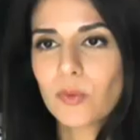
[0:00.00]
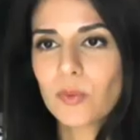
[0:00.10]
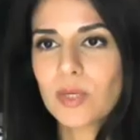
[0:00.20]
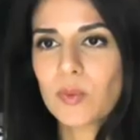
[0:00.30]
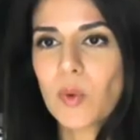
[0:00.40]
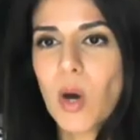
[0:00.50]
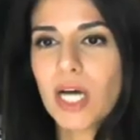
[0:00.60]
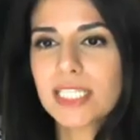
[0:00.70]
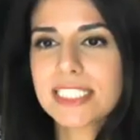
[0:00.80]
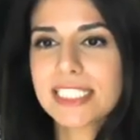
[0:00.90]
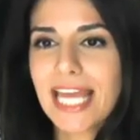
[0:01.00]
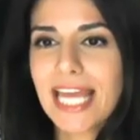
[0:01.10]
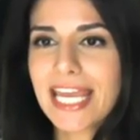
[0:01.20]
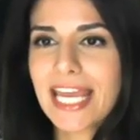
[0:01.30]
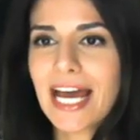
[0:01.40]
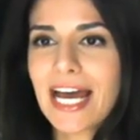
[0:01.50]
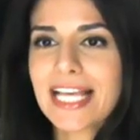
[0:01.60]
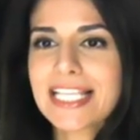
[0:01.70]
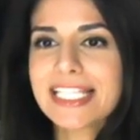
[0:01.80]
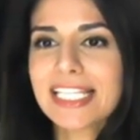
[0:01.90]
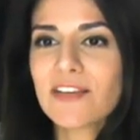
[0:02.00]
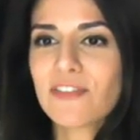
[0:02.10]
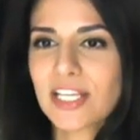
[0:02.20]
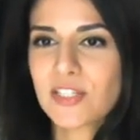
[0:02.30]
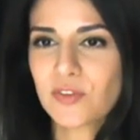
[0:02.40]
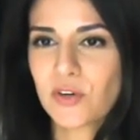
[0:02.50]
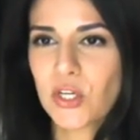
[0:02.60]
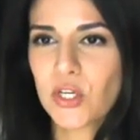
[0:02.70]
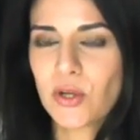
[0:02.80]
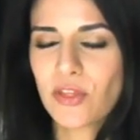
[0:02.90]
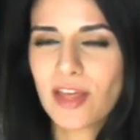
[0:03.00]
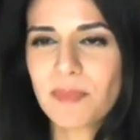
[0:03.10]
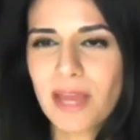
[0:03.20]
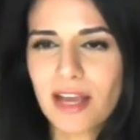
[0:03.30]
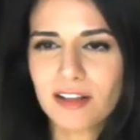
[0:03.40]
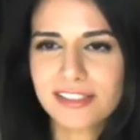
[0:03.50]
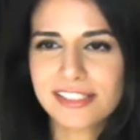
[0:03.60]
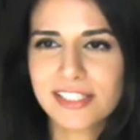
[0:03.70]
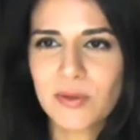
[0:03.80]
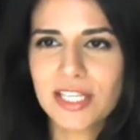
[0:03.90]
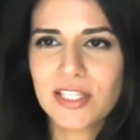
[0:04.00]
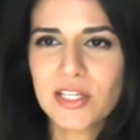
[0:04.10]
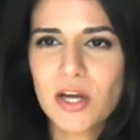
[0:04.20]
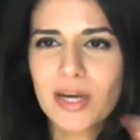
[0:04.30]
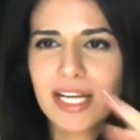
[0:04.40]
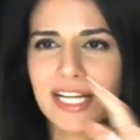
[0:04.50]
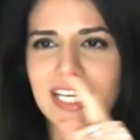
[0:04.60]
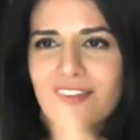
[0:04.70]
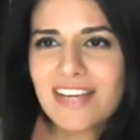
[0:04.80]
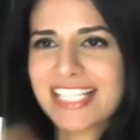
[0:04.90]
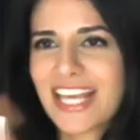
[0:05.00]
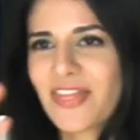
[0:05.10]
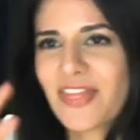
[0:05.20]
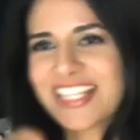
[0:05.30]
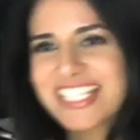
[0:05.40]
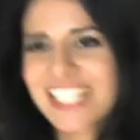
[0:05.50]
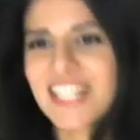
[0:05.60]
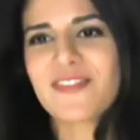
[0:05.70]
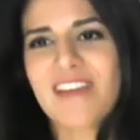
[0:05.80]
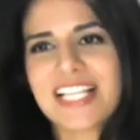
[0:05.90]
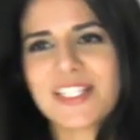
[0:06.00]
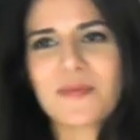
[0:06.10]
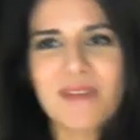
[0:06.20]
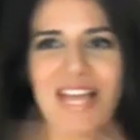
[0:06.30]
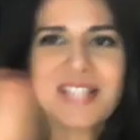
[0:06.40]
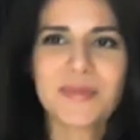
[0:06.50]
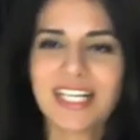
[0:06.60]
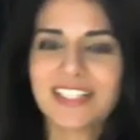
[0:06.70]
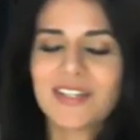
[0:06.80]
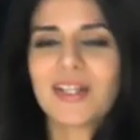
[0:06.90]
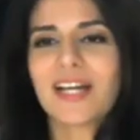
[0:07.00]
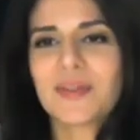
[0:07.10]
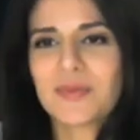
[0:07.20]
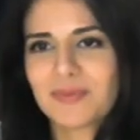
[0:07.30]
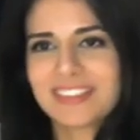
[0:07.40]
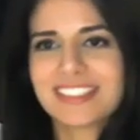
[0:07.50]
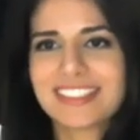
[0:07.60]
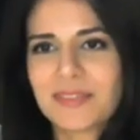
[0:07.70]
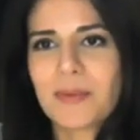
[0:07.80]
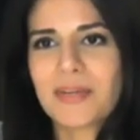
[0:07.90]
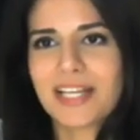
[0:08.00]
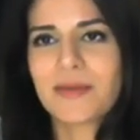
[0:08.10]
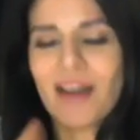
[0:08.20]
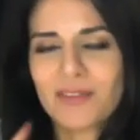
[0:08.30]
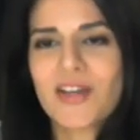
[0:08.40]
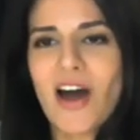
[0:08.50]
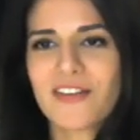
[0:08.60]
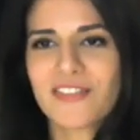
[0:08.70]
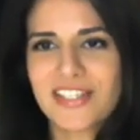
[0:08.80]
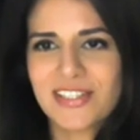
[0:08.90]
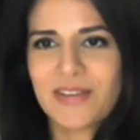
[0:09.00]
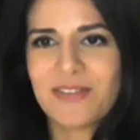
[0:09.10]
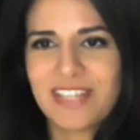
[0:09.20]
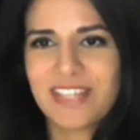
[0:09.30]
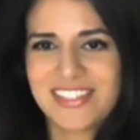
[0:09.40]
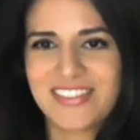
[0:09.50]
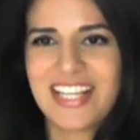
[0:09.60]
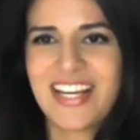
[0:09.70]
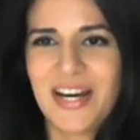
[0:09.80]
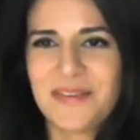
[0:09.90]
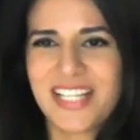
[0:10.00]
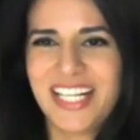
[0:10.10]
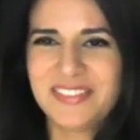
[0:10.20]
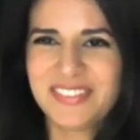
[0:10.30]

We want a silly face for your thumbnail. So can you go ahead and give us a silly face, your best one? Hold on. One more time. You have to talk first so the screen comes up.